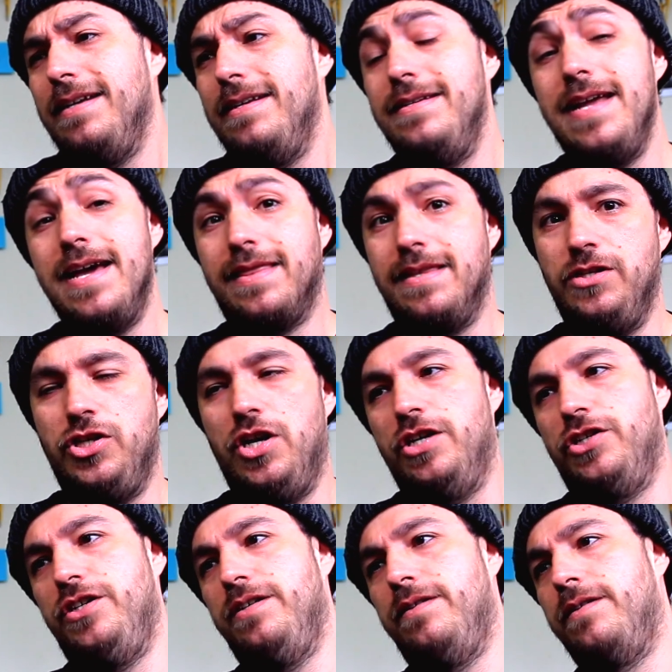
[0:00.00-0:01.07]
Death and
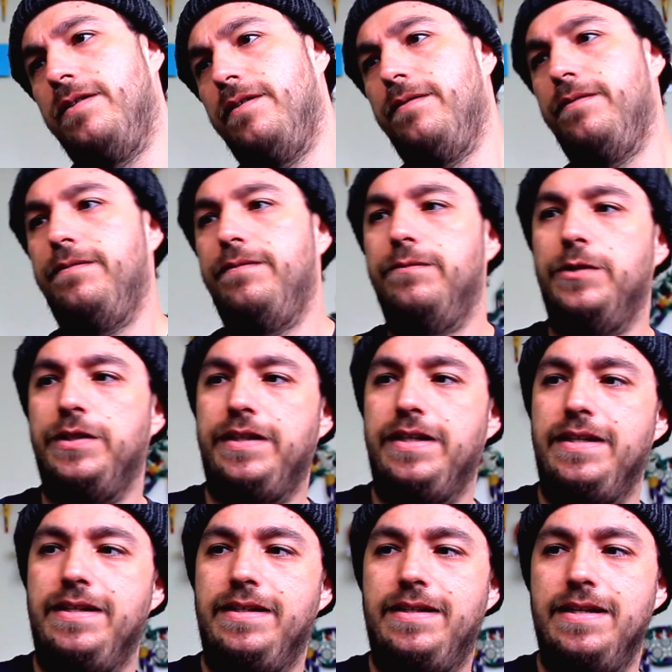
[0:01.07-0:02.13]
Joshy
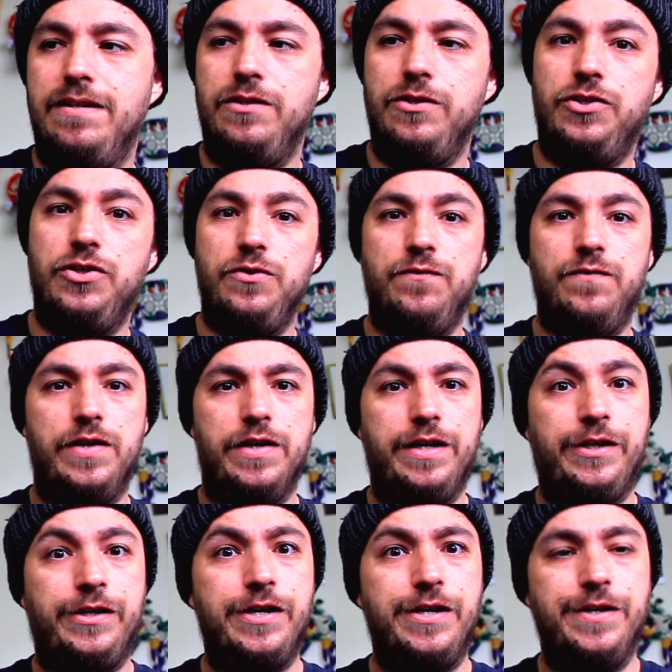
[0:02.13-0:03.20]
really didn't do very
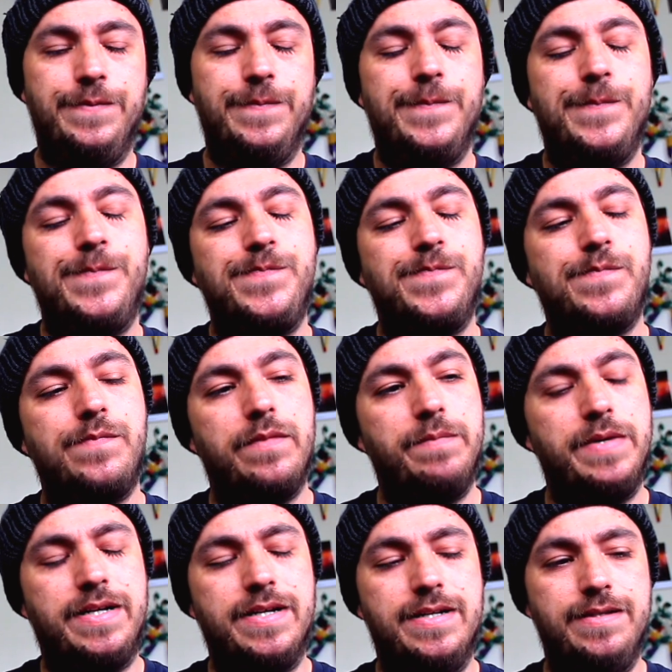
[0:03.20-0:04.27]
good
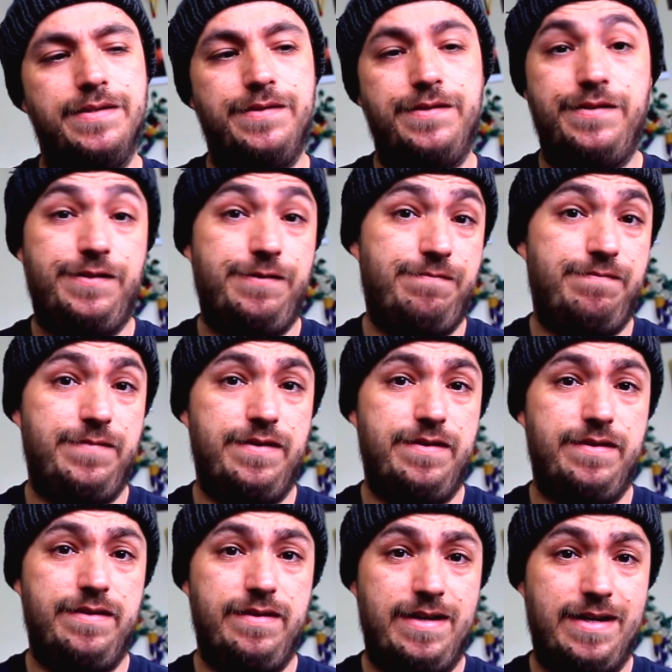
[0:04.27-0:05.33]
because,
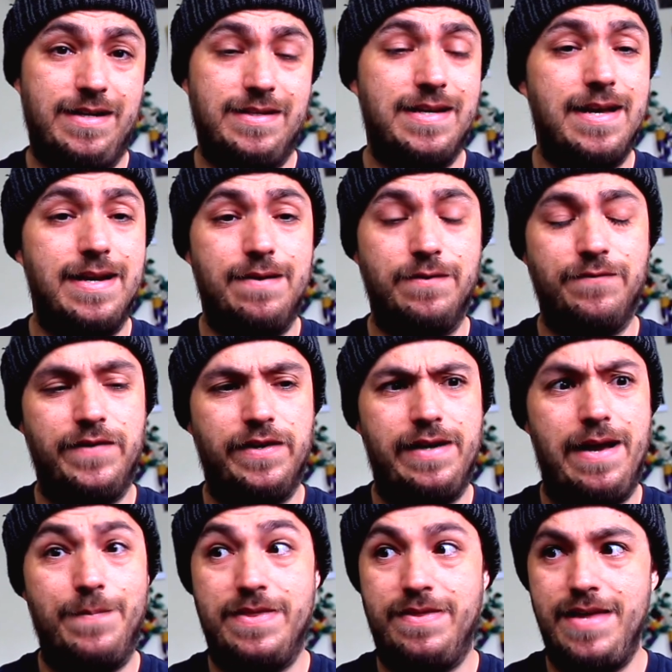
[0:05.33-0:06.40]
like I said, I was very
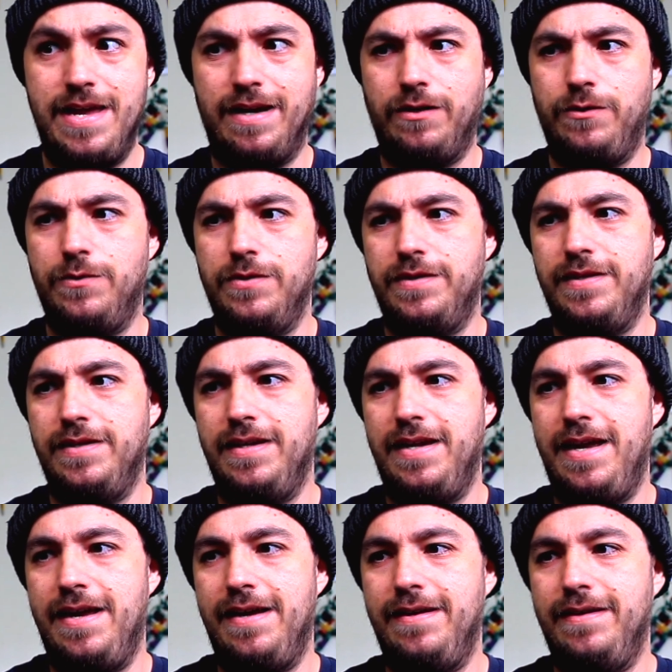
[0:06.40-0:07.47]
apathetic towards it
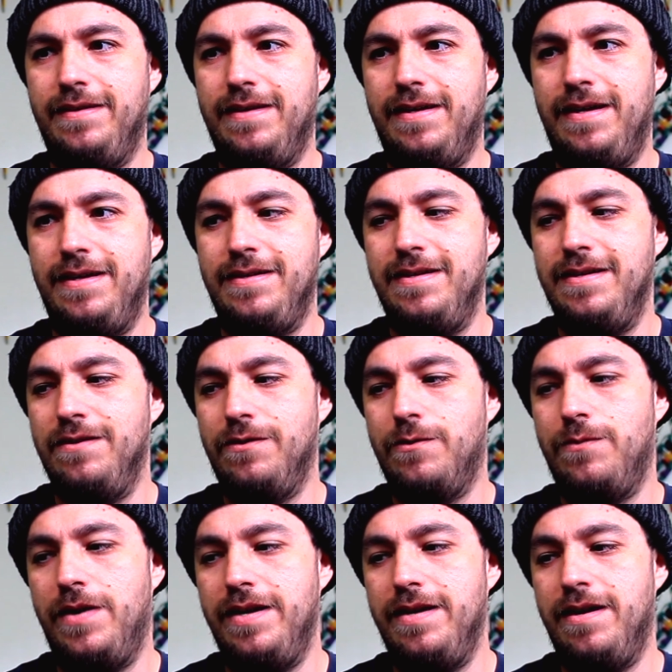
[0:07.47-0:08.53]
and I didn't
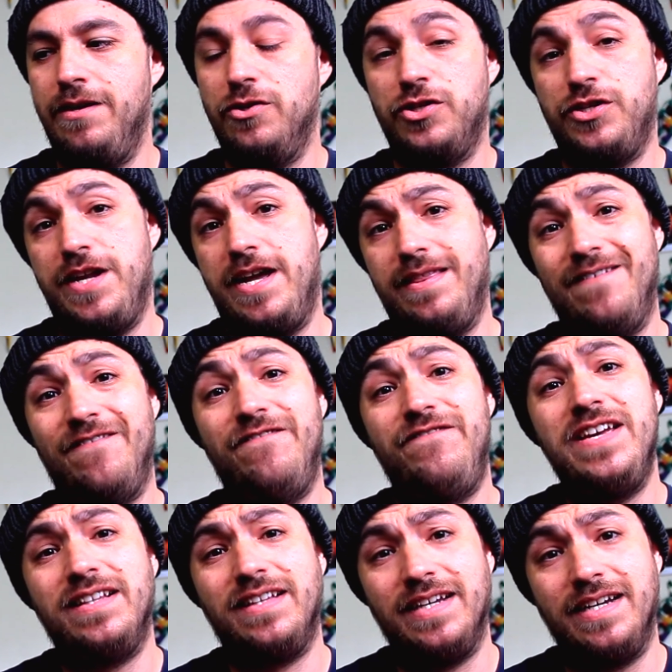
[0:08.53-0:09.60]
quite understand the
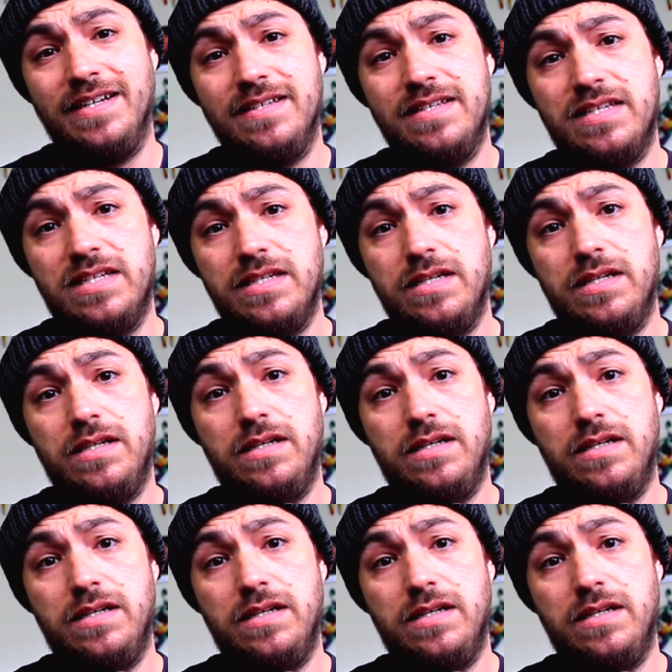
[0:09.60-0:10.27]
feelings